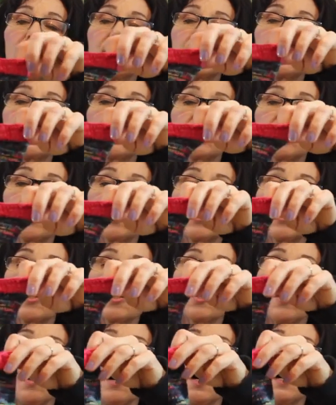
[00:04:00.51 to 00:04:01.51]
This
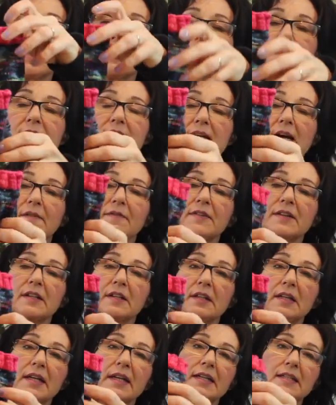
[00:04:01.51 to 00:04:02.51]
sock is
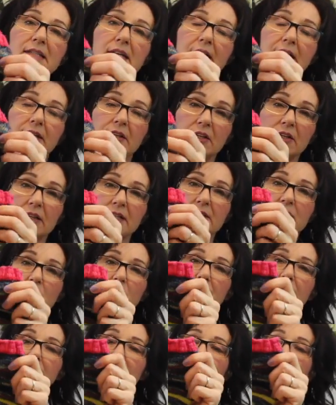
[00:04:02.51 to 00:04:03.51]
definitely tighter. It is
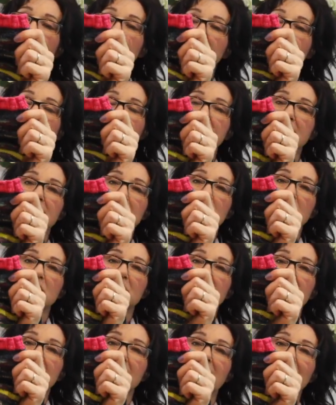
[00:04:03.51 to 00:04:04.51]
only 48
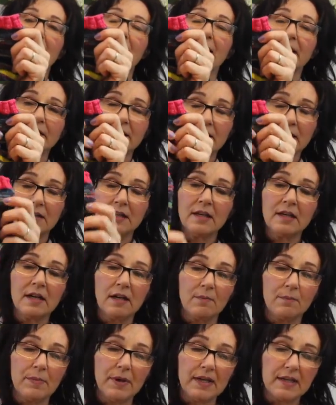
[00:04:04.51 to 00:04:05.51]
stitches again,
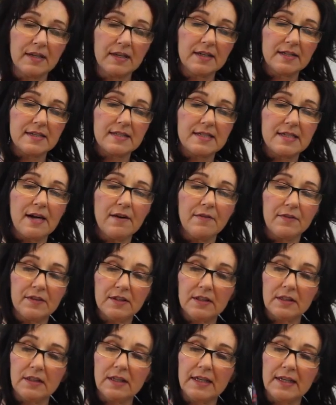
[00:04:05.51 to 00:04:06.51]
but it is
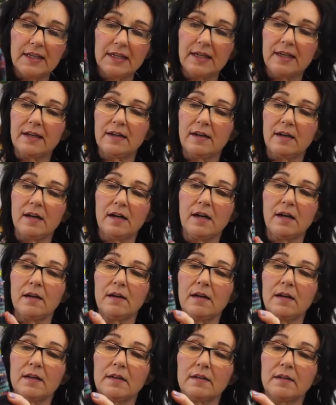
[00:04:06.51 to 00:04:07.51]
definitely
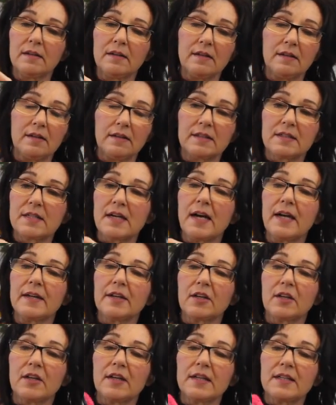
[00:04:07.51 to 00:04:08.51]

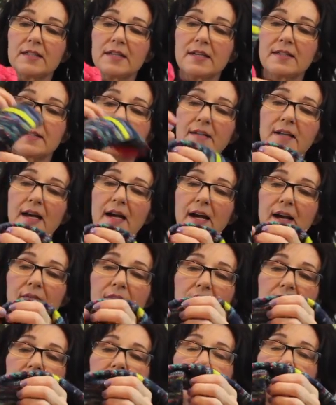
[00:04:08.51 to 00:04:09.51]
tighter. It doesn't have,
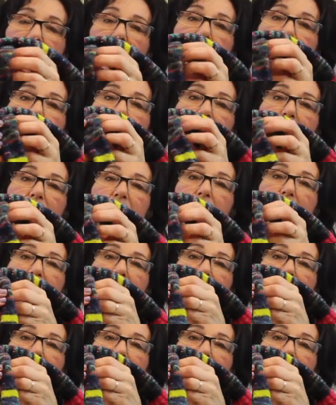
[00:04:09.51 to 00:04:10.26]
I didn't do the rib,